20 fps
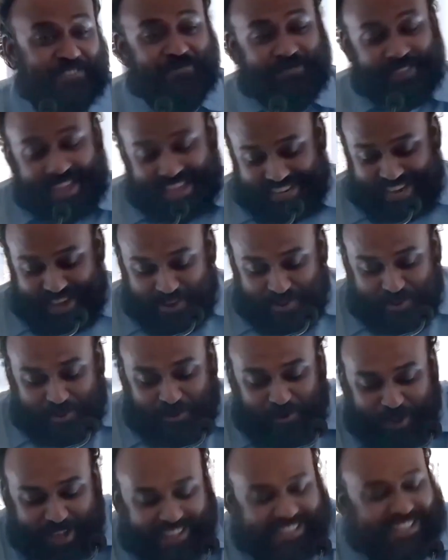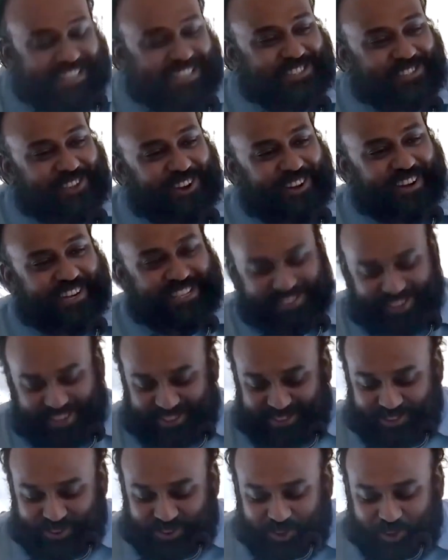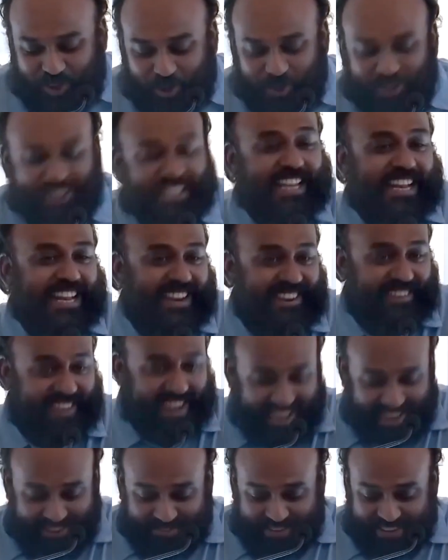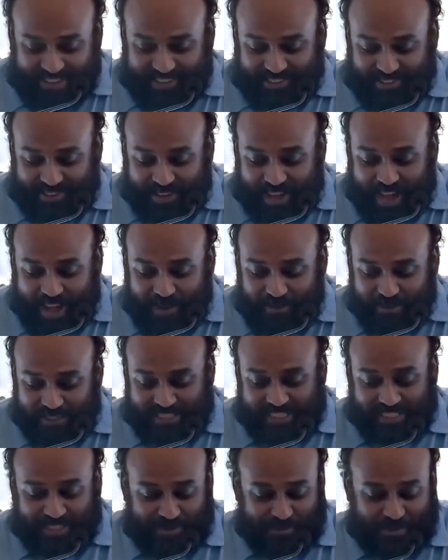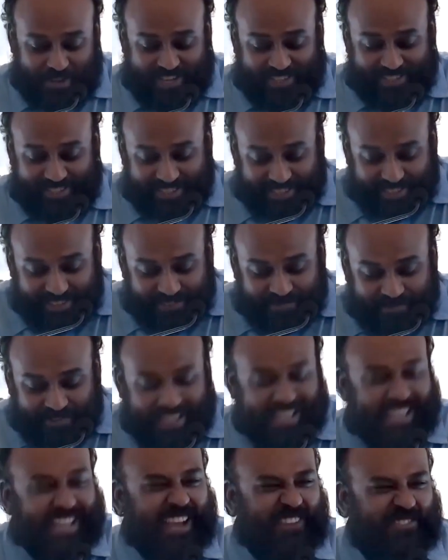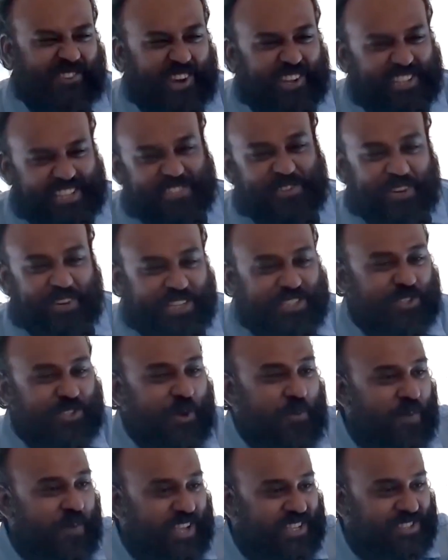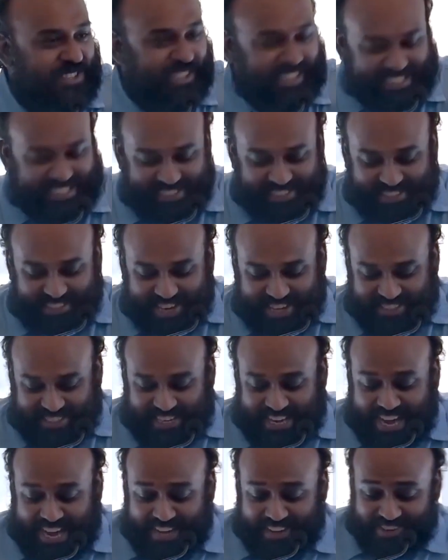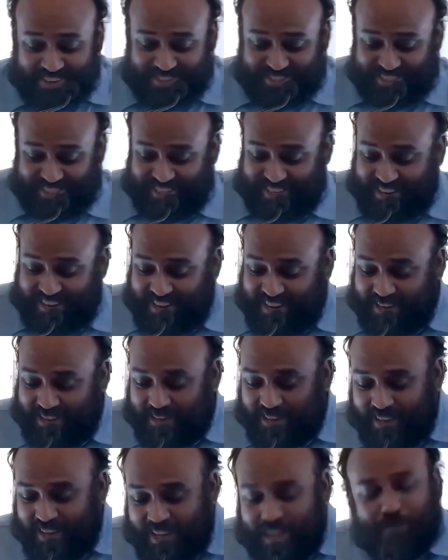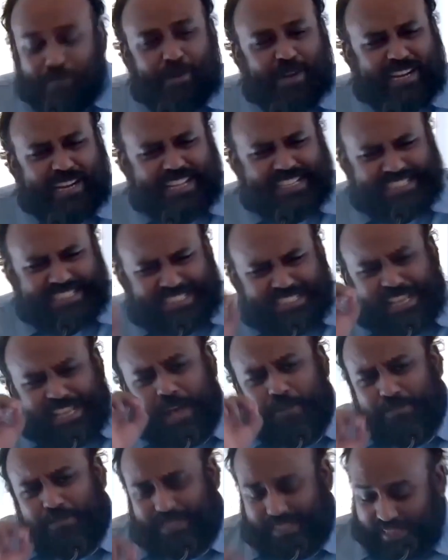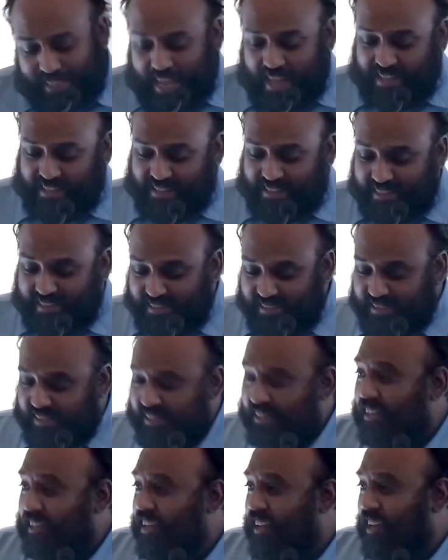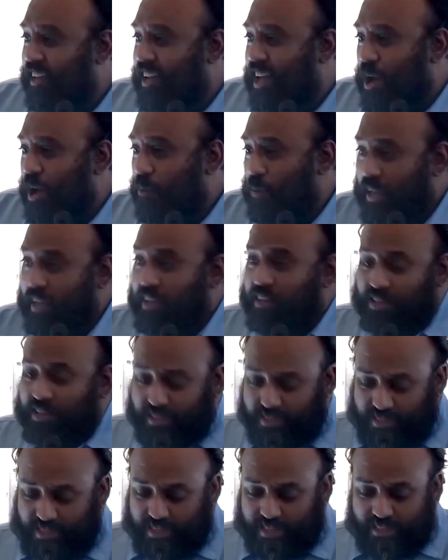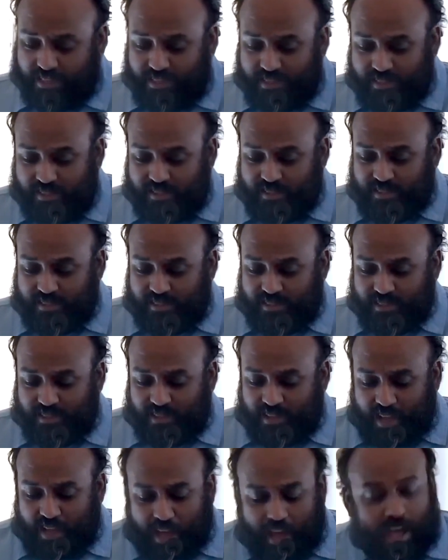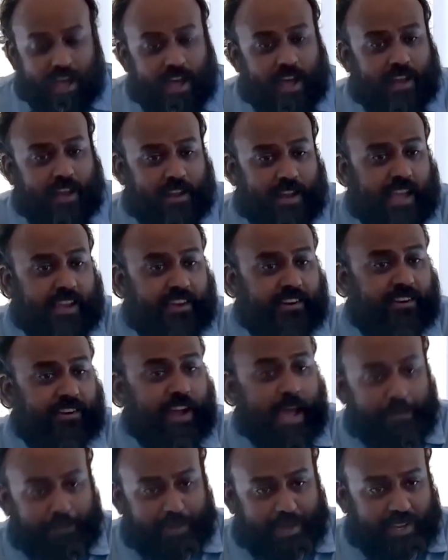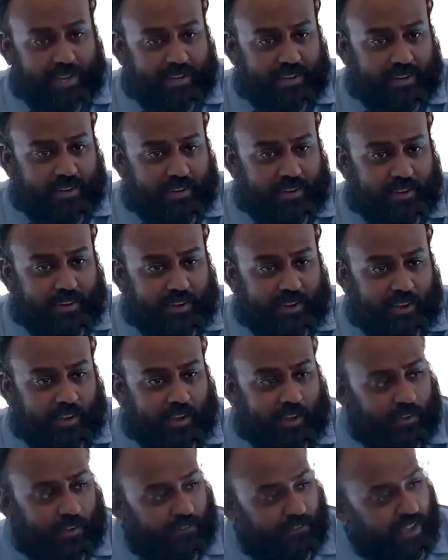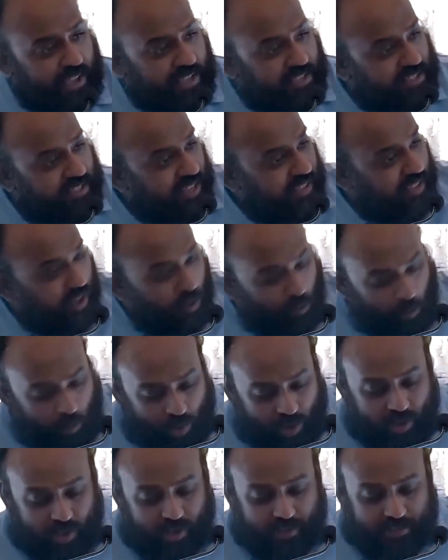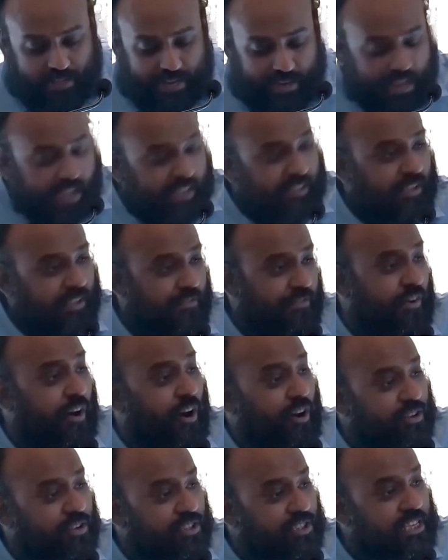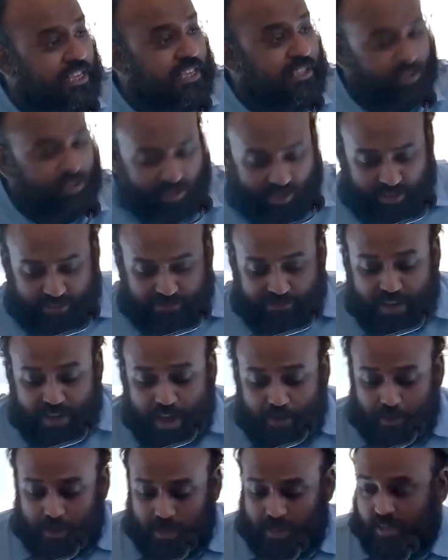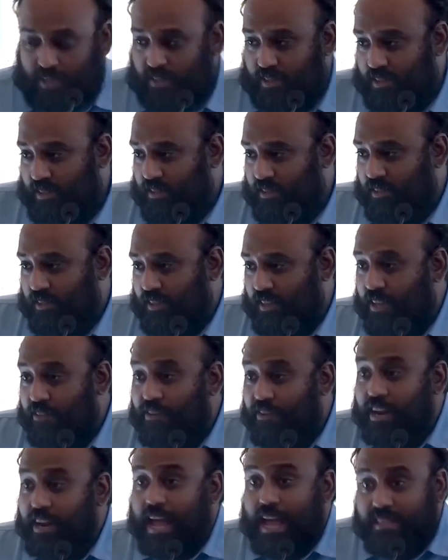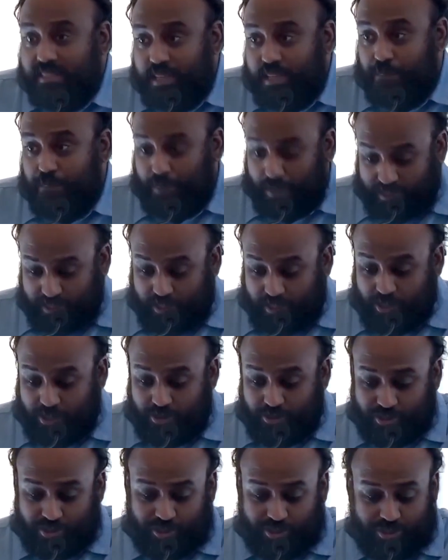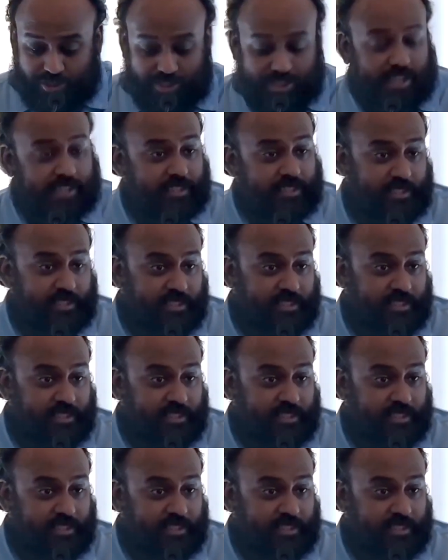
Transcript: Now, while this story is not totally relevant to our situation, after all, there's only so much you can stretch an analogy, right? But in some sense, we Christians are like rabbit facing the world that, like the fox, seeks to devour us, even as it persecutes Christians.